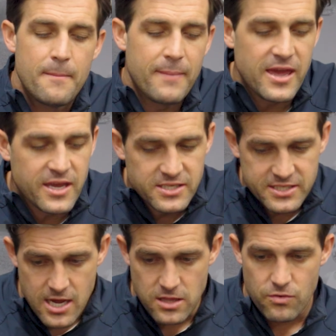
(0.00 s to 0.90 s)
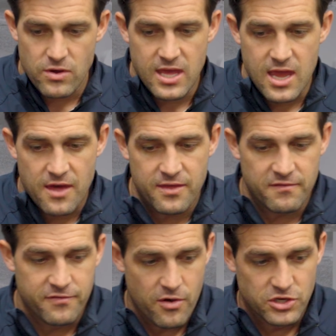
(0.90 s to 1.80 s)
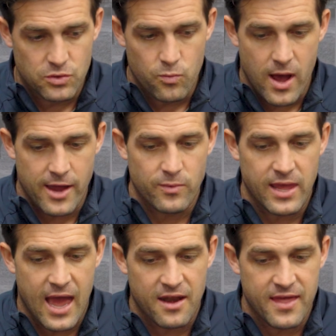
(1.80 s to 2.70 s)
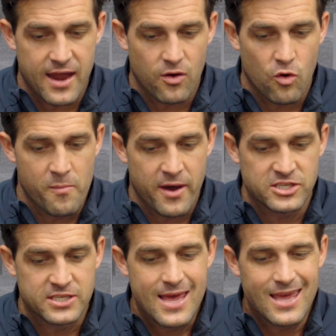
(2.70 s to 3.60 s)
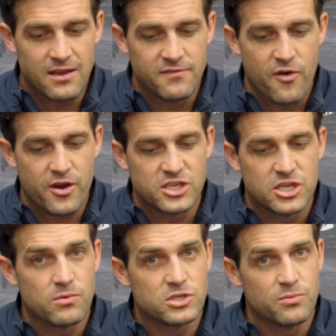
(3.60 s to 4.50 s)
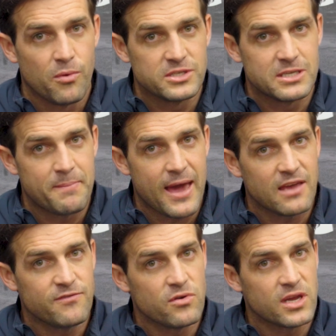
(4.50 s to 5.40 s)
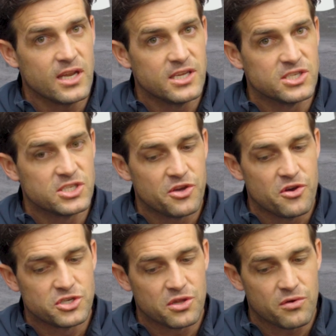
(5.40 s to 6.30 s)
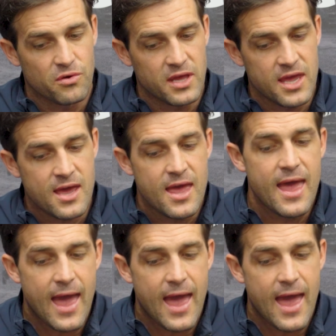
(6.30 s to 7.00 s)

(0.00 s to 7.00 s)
But you can see through here that version 1, we had that almost inverted tilt towards the back of your Achilles insertion through here.